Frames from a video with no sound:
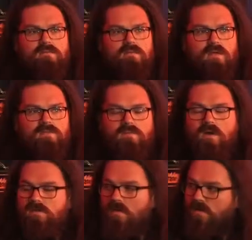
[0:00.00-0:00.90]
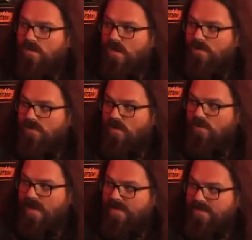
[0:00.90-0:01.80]
on the on the on the on the
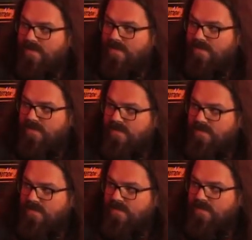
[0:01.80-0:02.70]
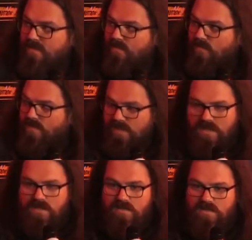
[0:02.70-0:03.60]
road back yeah. to the light at the end of the tunnel.
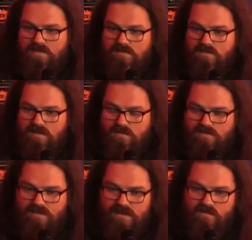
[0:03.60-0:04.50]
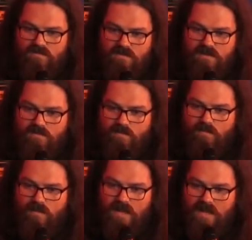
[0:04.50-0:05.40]
Yeah, you know, yeah, we're yeah, we're finally we're finally
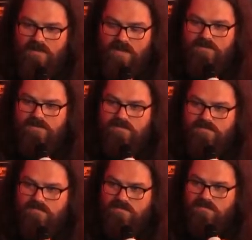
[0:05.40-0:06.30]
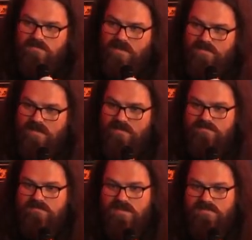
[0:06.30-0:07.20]
allowed out yeah, and
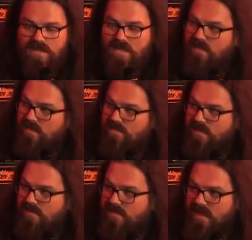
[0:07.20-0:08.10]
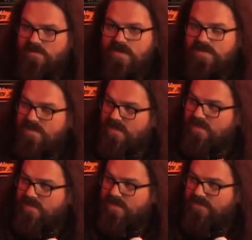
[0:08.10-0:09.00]
and, and gig and, and see our friends again. You know? Uh, and